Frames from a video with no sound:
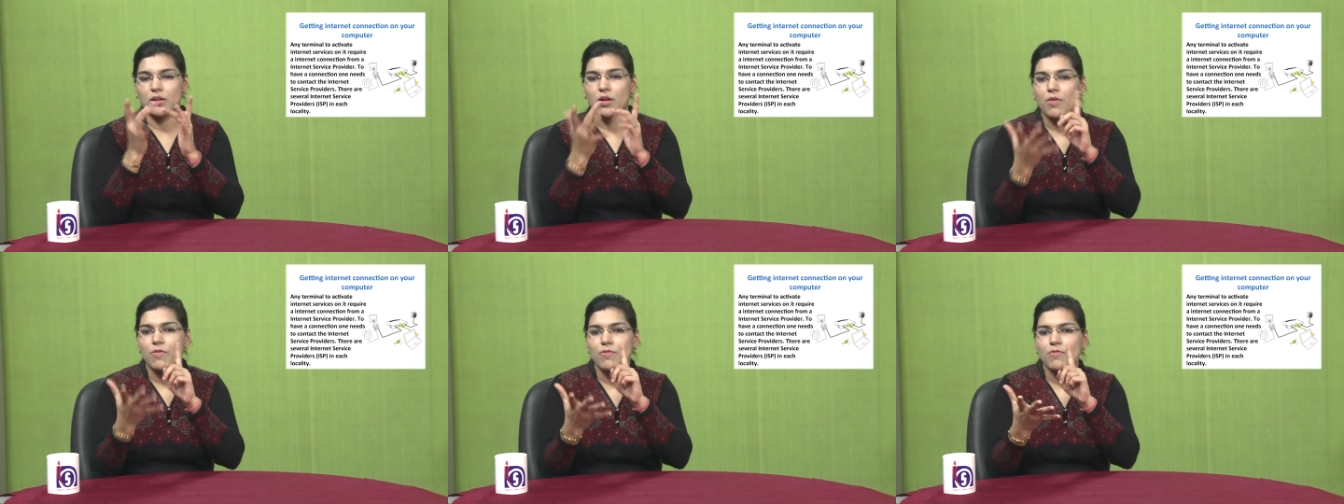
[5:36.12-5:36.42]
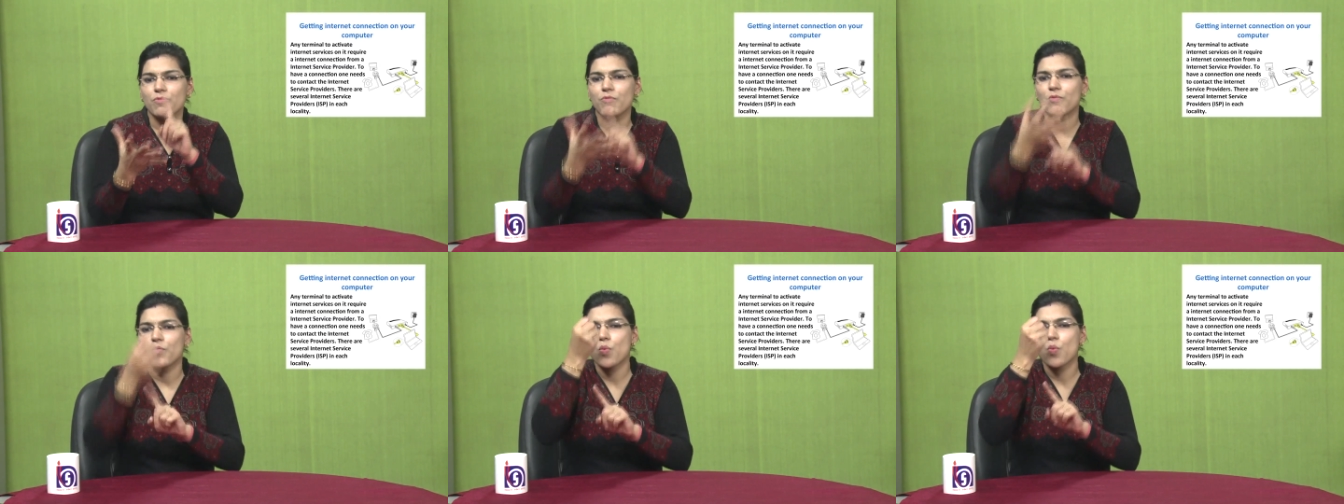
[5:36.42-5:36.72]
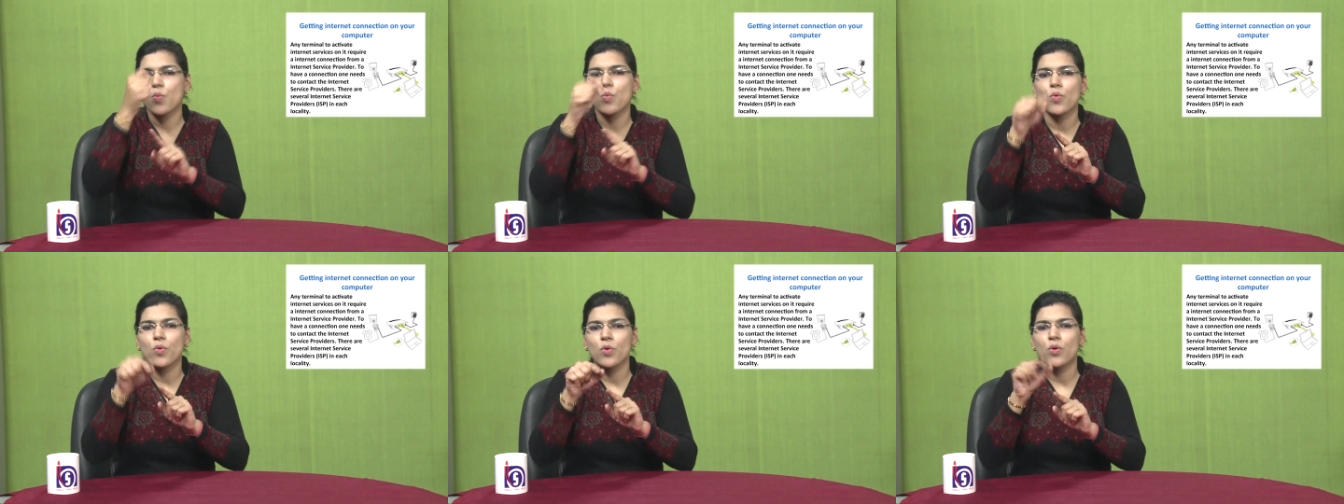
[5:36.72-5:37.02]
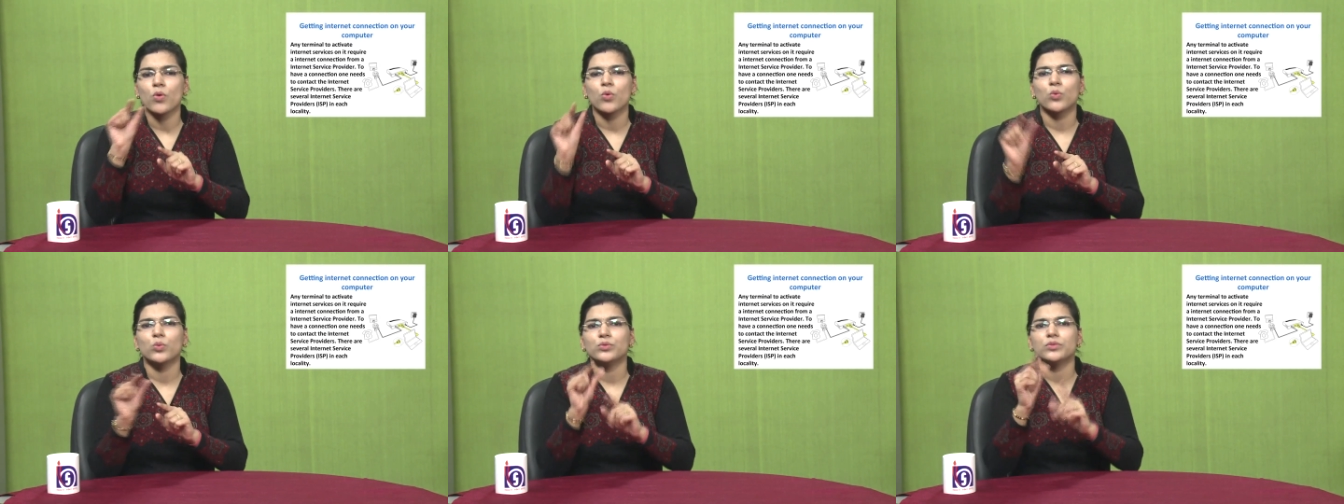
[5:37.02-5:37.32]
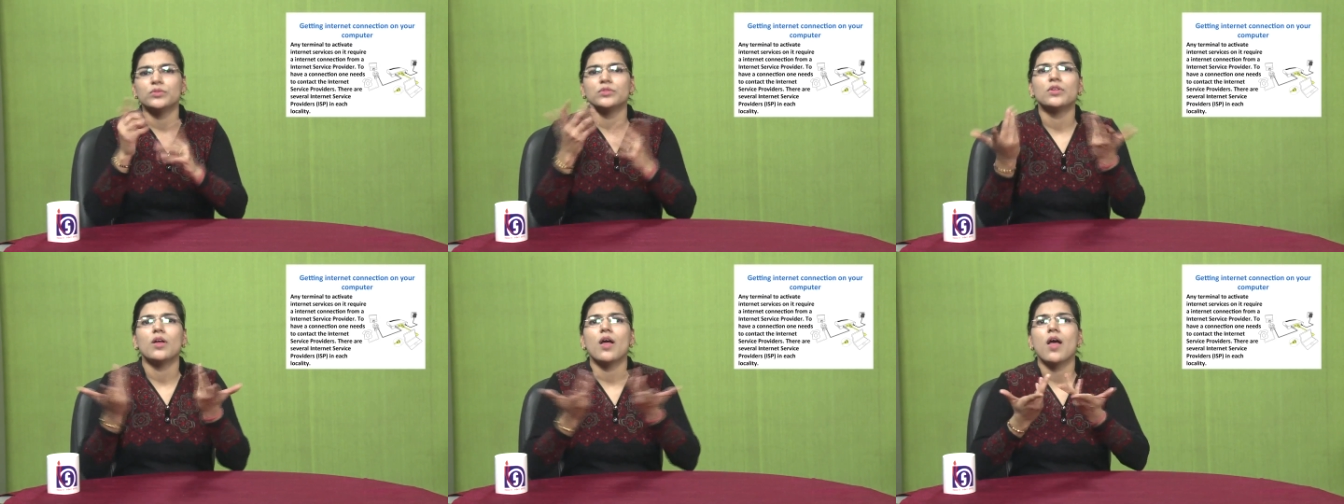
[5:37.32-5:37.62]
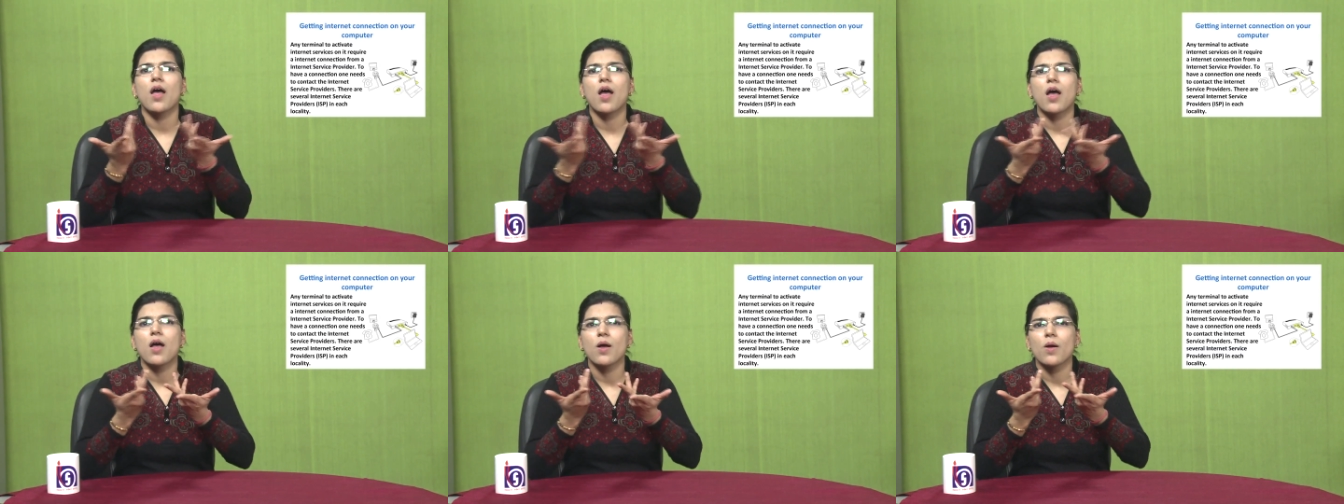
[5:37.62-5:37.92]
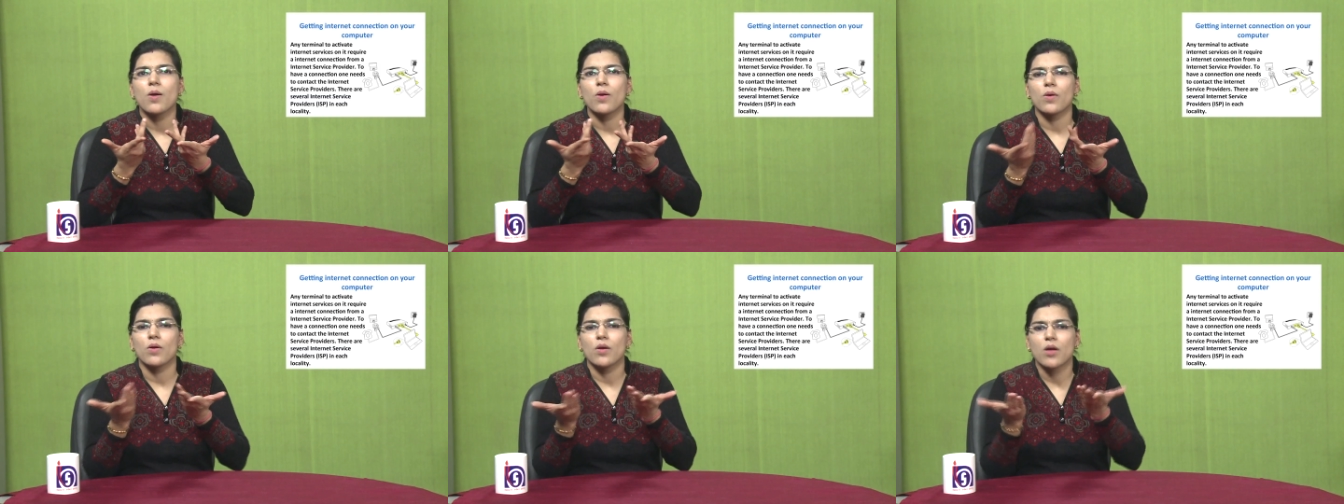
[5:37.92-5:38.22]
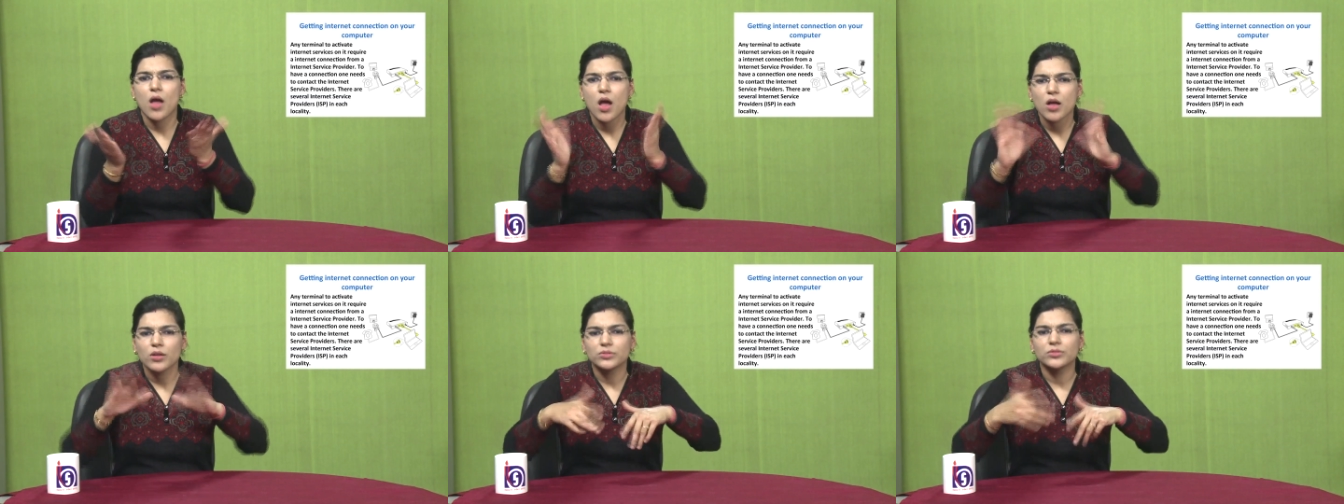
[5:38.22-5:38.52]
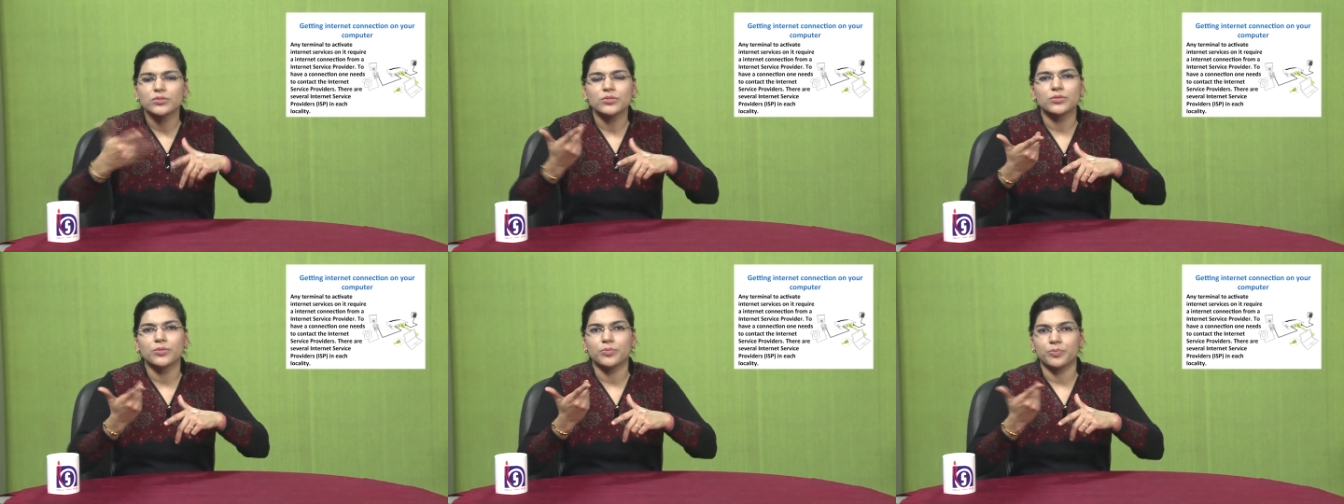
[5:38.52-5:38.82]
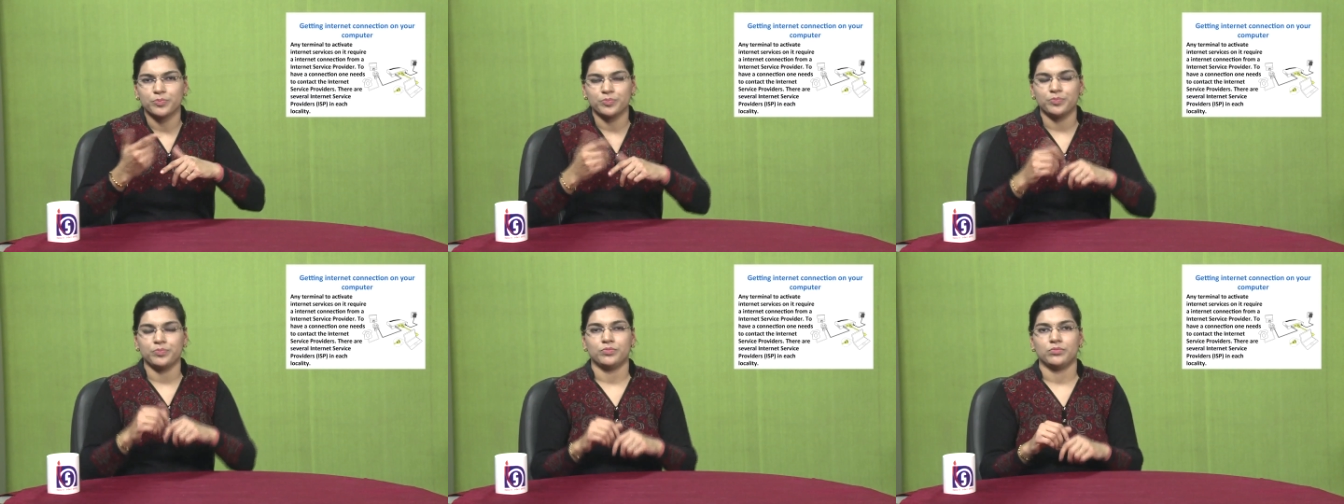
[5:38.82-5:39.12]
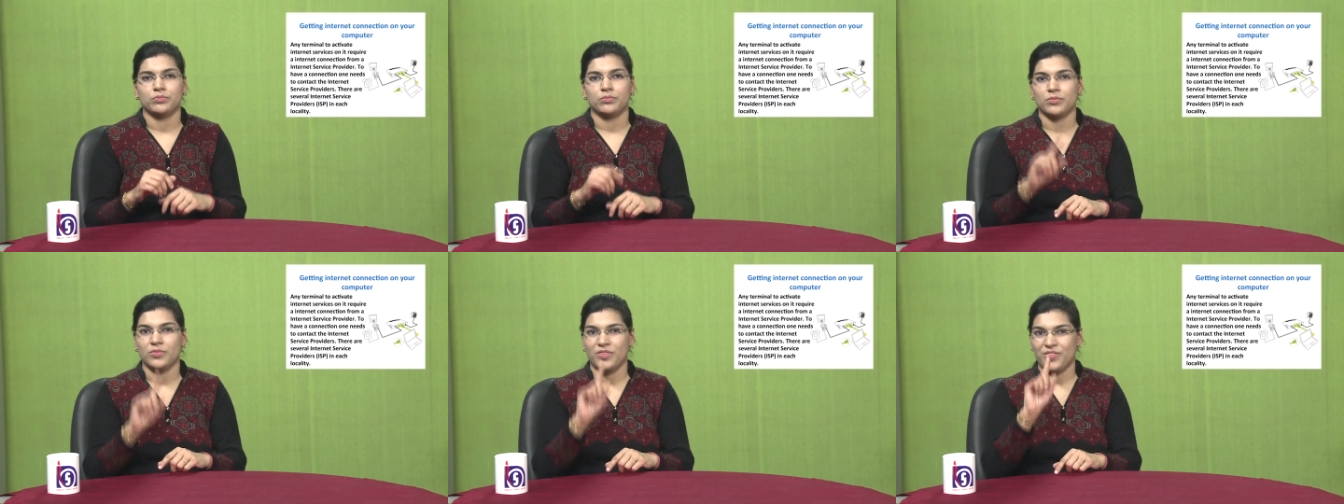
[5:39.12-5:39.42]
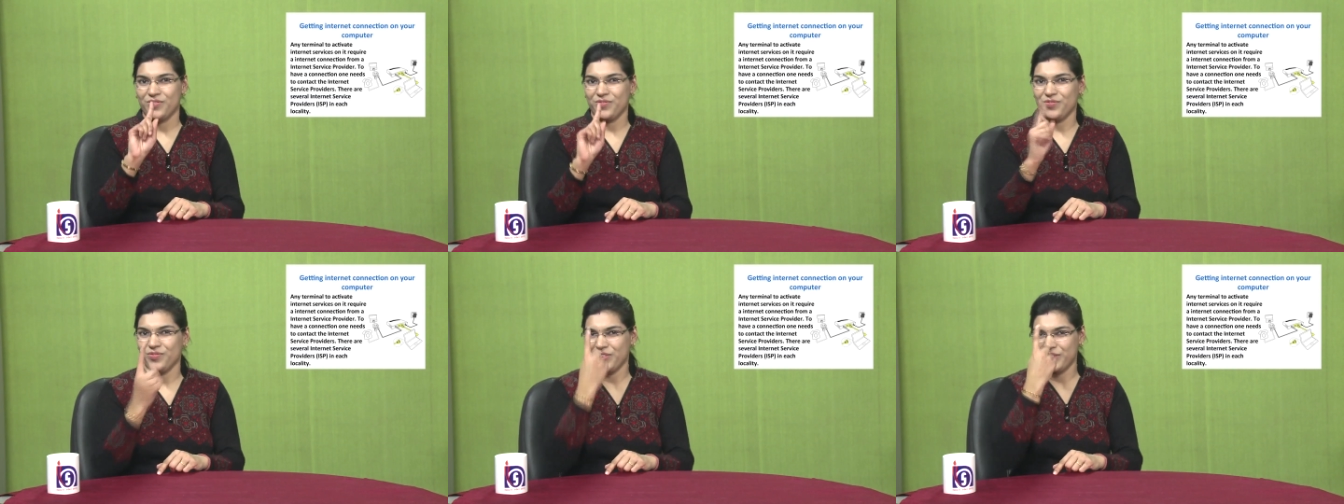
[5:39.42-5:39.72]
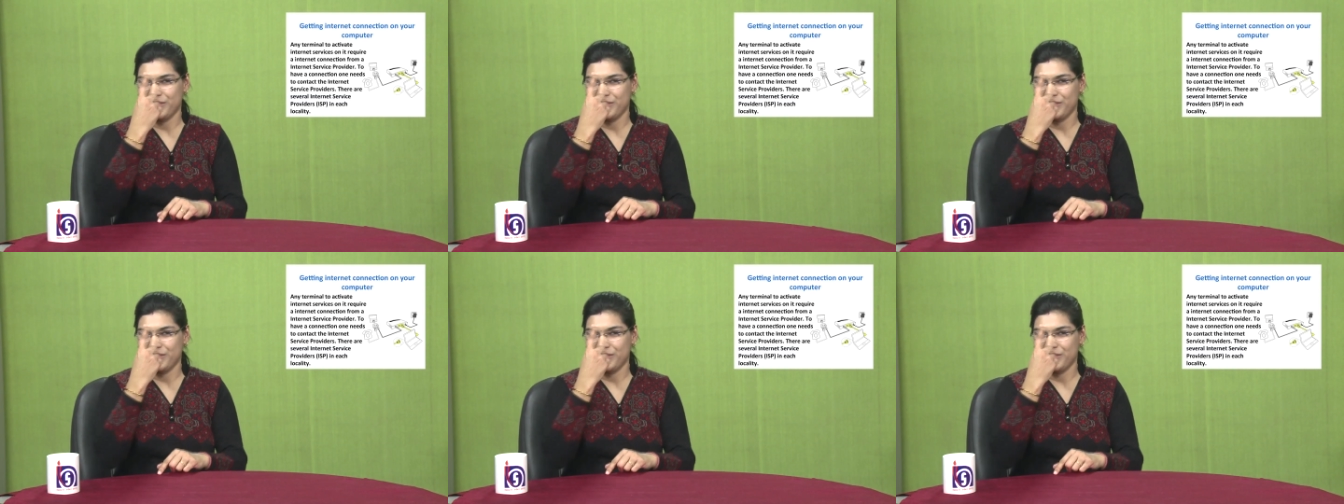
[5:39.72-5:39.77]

Getting internet connection on your computer,